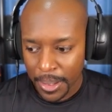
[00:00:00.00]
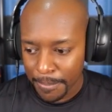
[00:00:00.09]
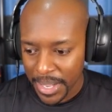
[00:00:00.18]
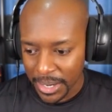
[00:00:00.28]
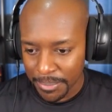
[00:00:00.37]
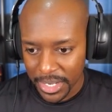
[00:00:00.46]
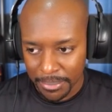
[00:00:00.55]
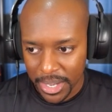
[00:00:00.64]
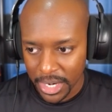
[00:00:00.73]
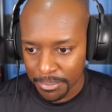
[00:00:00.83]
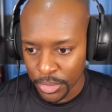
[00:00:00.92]
Bada bing,
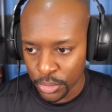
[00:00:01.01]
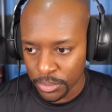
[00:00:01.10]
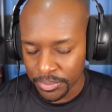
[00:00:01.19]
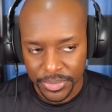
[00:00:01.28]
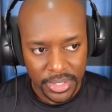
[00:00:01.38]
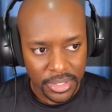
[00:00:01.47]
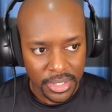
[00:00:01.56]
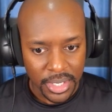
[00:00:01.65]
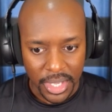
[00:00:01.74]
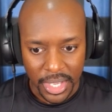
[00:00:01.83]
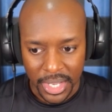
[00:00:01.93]
bada boom.
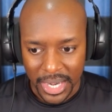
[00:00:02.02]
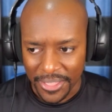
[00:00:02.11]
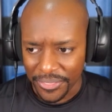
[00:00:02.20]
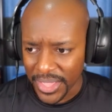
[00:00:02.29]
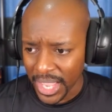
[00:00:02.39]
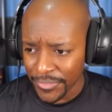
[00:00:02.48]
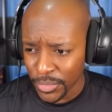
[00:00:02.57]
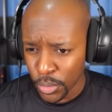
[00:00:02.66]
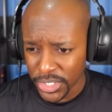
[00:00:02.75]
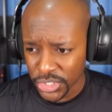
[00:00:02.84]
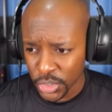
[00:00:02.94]
And I think every
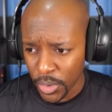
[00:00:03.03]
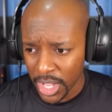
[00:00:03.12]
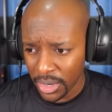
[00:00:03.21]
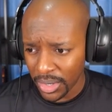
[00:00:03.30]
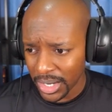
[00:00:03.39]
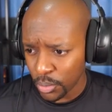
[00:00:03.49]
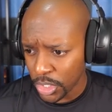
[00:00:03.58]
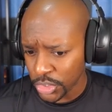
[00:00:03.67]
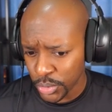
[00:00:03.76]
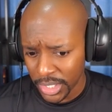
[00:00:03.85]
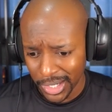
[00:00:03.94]
once in a while,
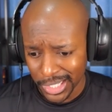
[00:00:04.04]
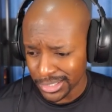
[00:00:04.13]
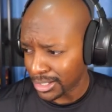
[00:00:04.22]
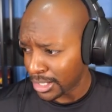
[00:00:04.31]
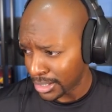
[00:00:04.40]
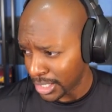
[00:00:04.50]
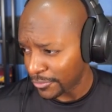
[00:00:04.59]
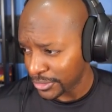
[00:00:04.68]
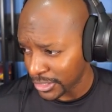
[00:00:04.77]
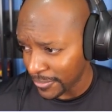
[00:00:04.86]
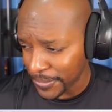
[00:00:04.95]
once we collect enough
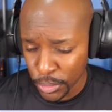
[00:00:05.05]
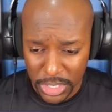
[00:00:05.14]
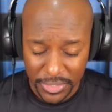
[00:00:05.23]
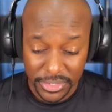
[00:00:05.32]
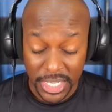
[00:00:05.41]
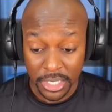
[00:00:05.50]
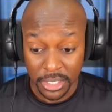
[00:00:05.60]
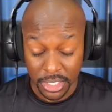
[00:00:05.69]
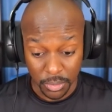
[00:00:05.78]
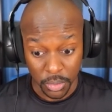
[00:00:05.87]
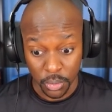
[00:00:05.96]
stuff, he'll give us like a
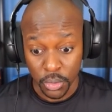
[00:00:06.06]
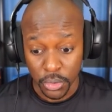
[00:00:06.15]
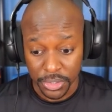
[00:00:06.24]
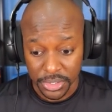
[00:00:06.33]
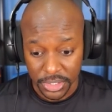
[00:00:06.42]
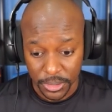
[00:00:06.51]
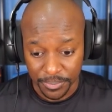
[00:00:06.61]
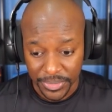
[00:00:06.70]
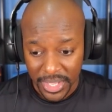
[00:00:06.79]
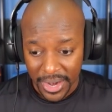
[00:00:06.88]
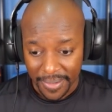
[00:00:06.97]
good reward. So
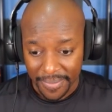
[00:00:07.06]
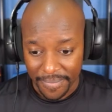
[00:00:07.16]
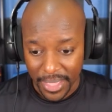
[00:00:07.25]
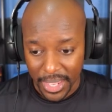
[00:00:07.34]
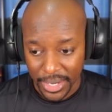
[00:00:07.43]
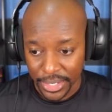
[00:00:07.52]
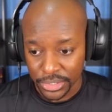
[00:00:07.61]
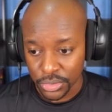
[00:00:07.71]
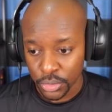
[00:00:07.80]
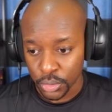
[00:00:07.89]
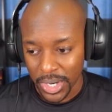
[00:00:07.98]
that is
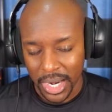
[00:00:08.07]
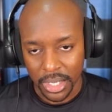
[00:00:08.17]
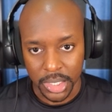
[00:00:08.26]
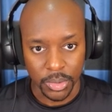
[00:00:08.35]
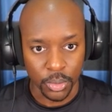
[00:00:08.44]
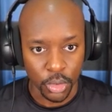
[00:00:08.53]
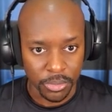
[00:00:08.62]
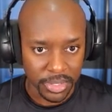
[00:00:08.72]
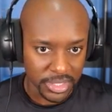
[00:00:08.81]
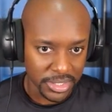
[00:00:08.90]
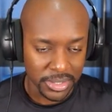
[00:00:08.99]
cool. Not a good reward,
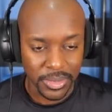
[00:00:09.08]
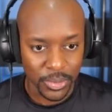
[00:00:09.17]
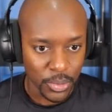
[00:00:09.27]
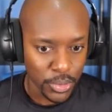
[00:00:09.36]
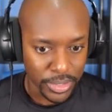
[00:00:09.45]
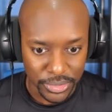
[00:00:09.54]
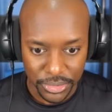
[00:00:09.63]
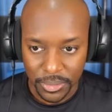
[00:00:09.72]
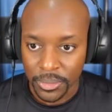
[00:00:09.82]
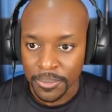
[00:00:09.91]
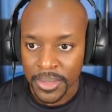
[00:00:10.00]
but just a reward in
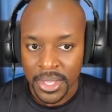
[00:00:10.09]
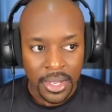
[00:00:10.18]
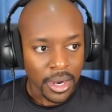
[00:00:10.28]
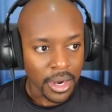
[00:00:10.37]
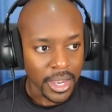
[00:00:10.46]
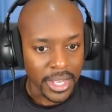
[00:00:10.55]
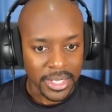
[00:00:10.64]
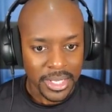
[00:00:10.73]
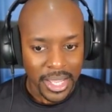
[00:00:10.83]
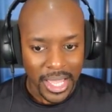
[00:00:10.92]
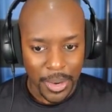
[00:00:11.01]
general. All right.
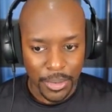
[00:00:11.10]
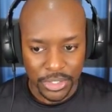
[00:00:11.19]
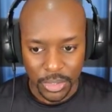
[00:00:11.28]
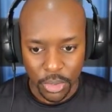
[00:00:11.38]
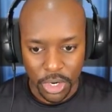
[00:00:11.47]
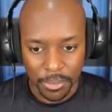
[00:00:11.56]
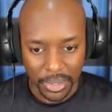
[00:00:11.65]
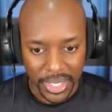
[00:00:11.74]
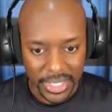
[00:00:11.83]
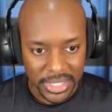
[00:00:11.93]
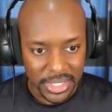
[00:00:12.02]
I went to the wrong
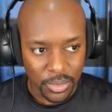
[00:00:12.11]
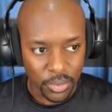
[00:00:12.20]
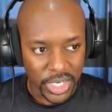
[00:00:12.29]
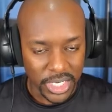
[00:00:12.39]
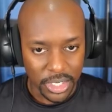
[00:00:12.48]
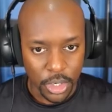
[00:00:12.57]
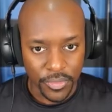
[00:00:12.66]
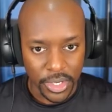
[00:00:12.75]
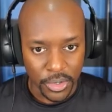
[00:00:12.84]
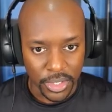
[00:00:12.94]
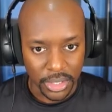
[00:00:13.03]
place. We need to go over
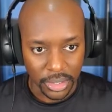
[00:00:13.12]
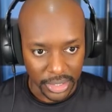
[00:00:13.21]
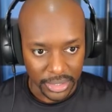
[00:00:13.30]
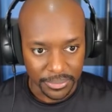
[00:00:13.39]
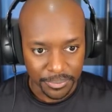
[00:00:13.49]
here to Clint,